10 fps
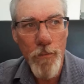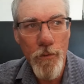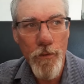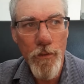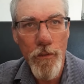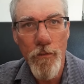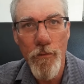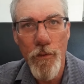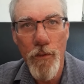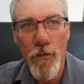
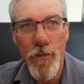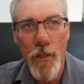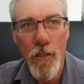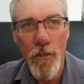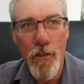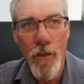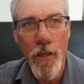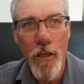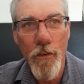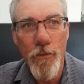0.375. So wow. I
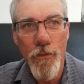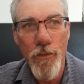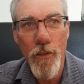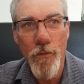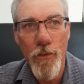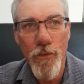don't know if, if